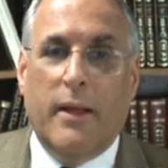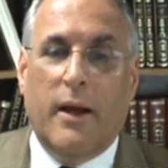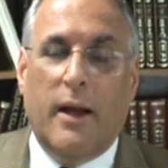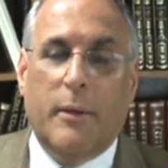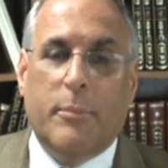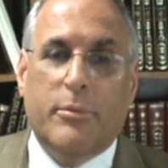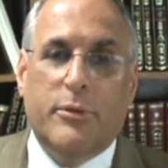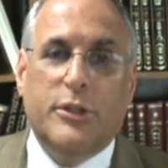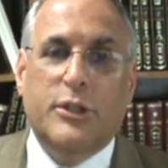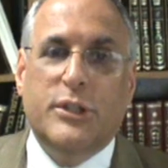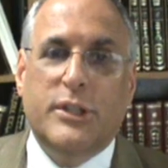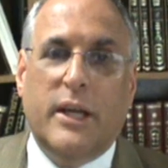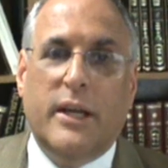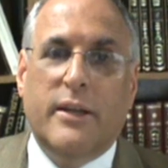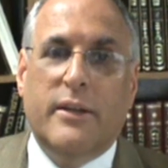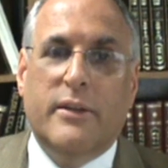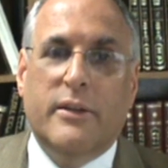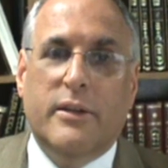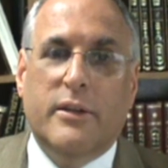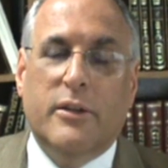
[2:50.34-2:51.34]
I
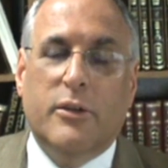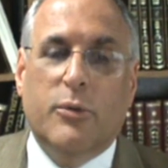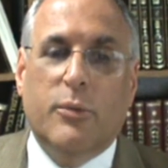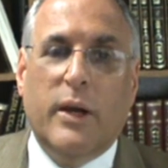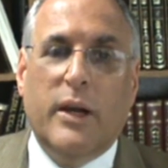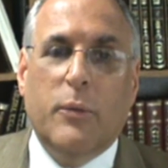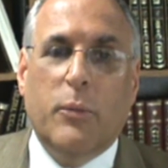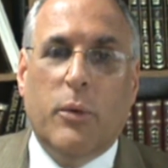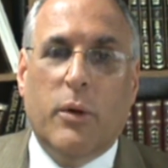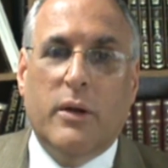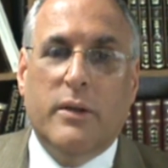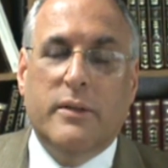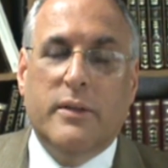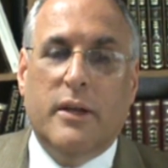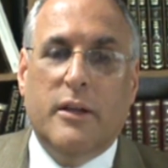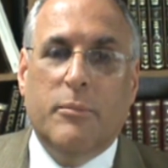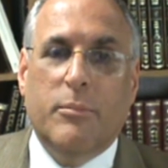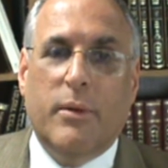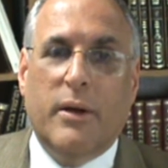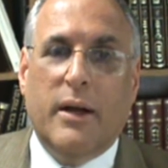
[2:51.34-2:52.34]
appreciate the great work
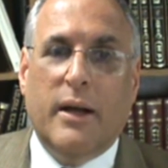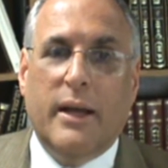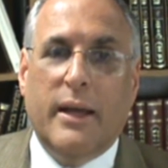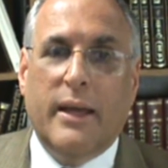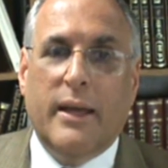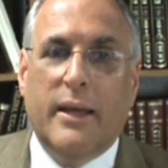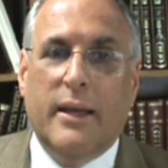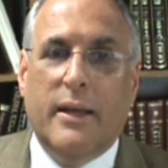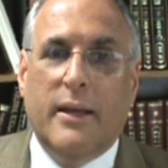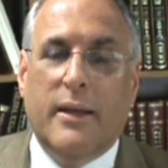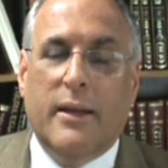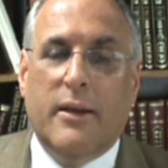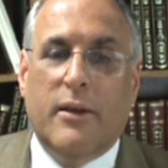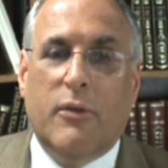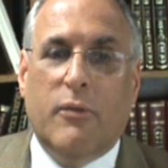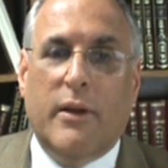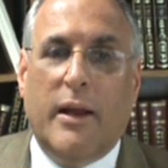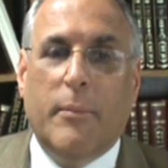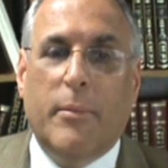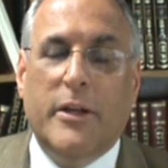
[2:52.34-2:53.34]
done by
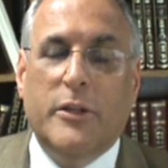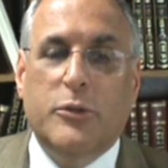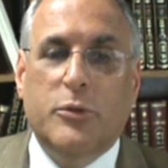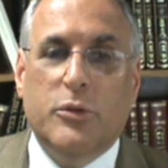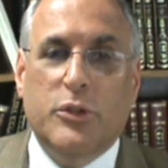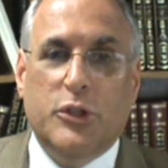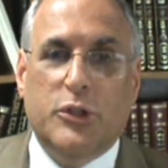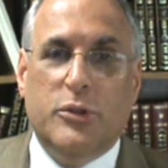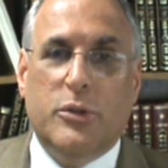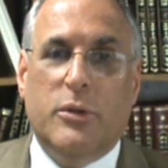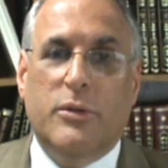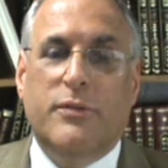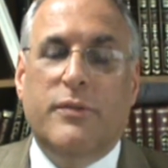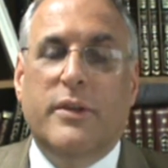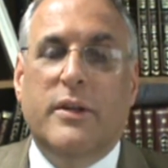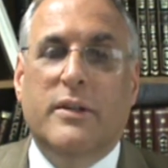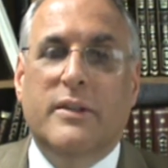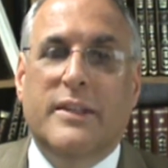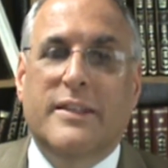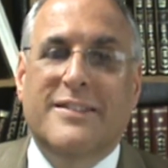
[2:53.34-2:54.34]
Rabbi Julie
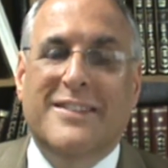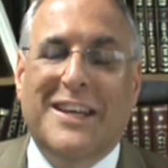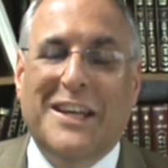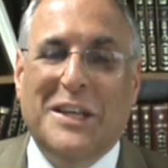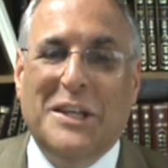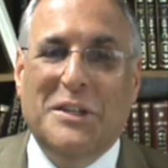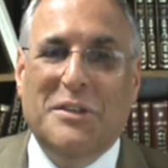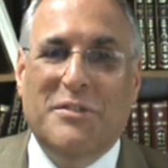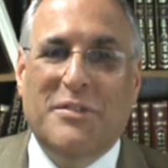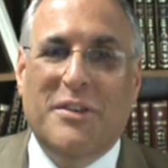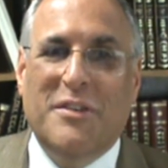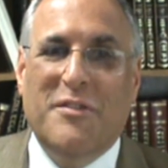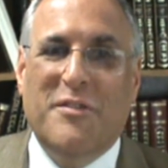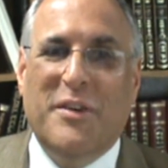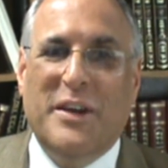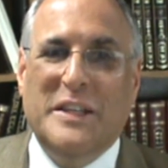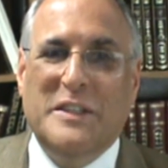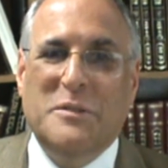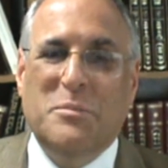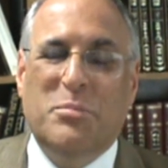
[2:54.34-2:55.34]
Schoenfeld, the Executive
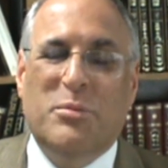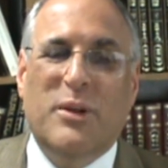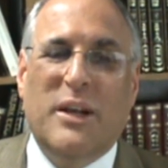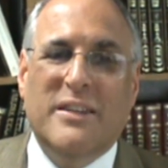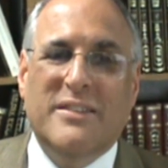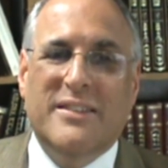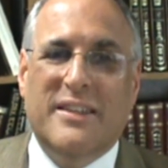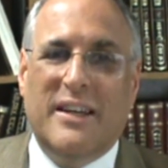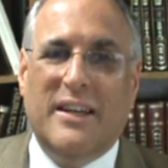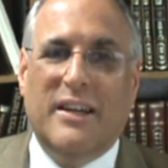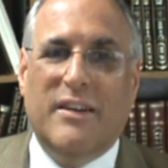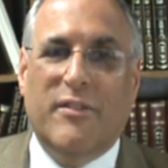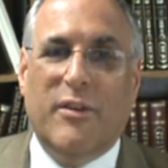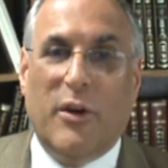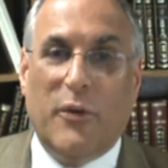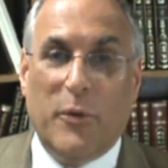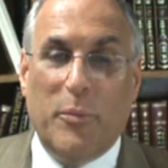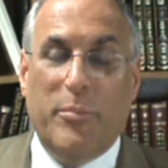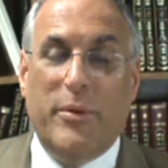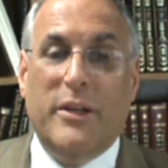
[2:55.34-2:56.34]
Vice President of
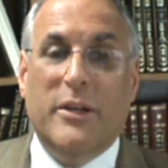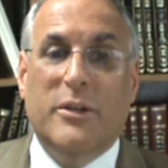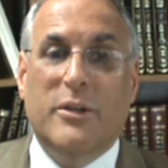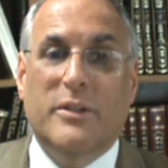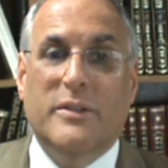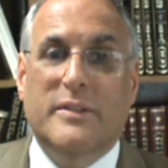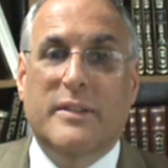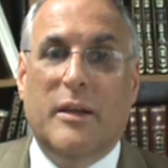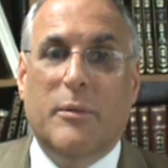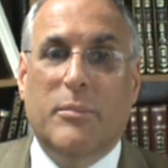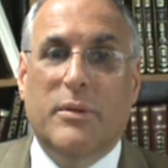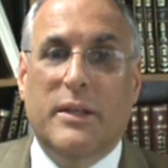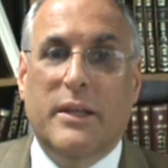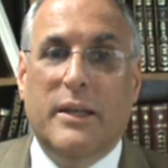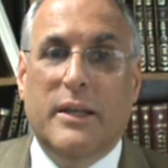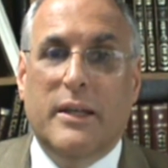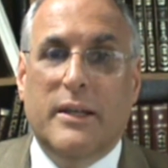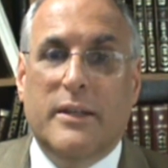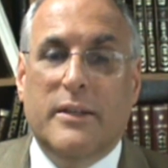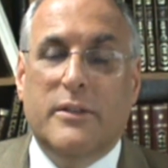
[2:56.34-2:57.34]
our Rabbinical Assembly,
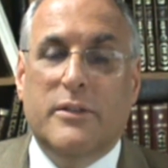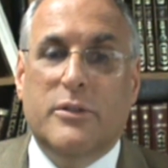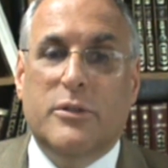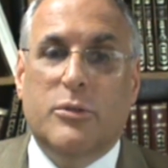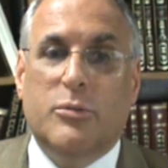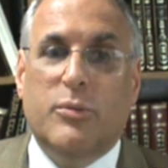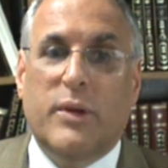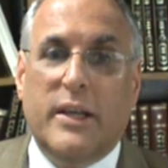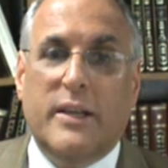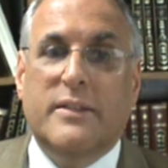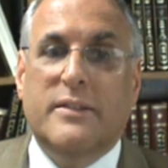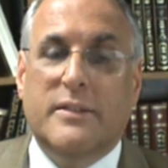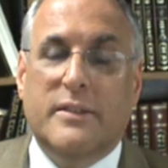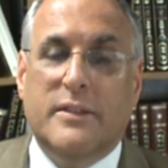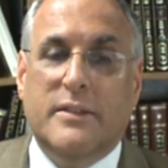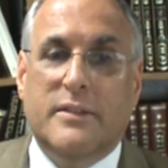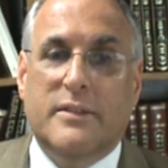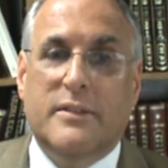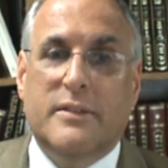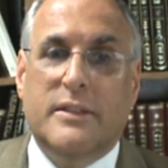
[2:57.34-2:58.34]
to raise
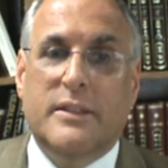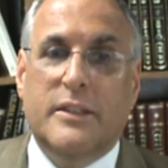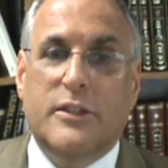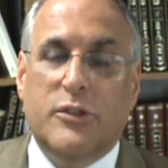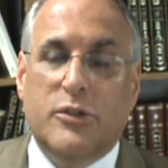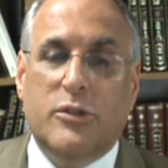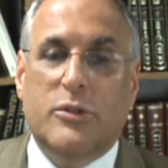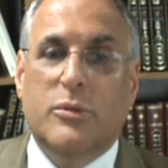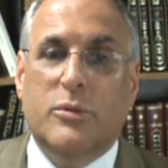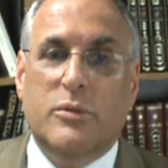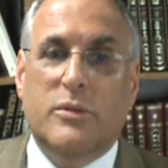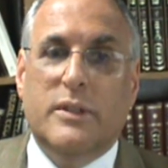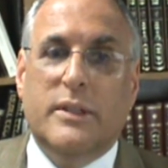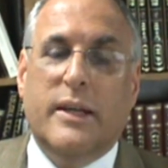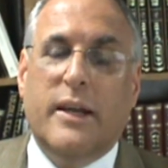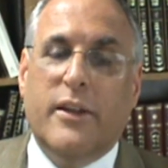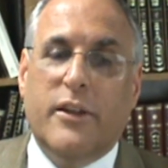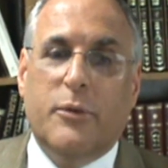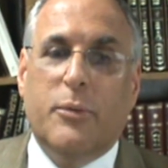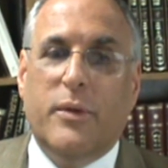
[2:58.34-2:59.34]
this issue
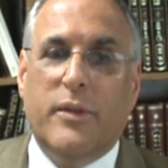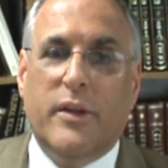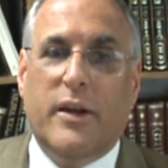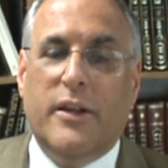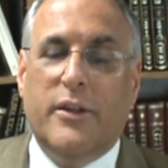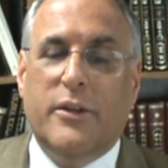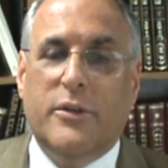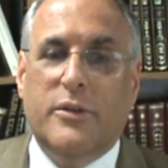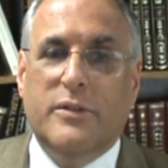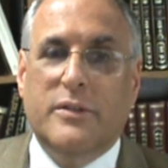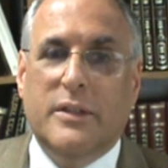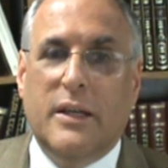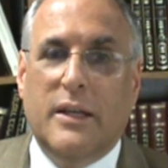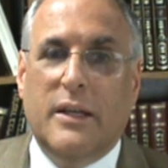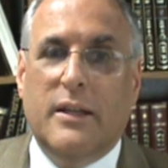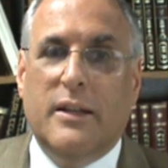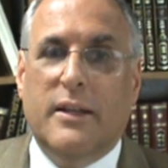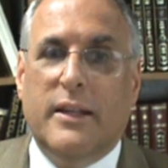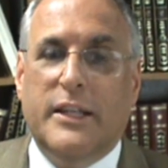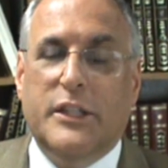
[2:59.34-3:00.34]
together with others
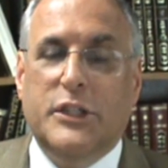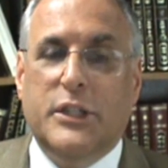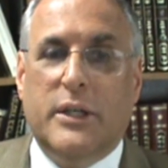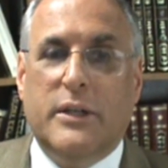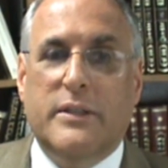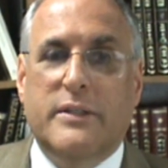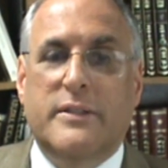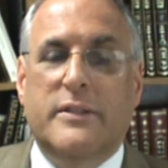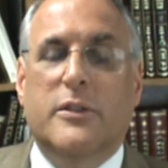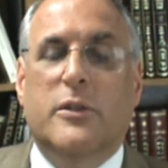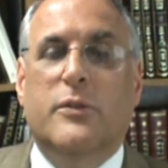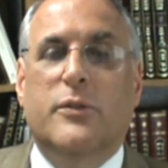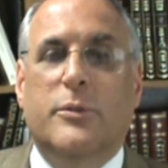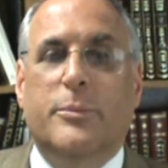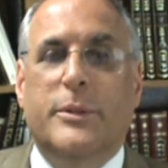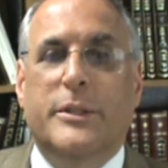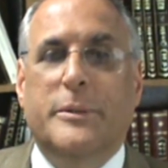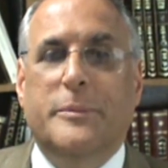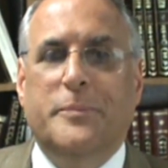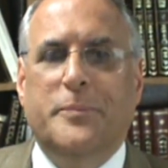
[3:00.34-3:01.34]
like Jerry
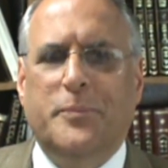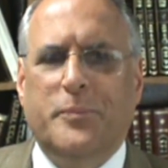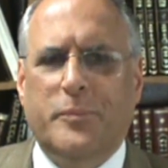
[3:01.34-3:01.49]
Silverman,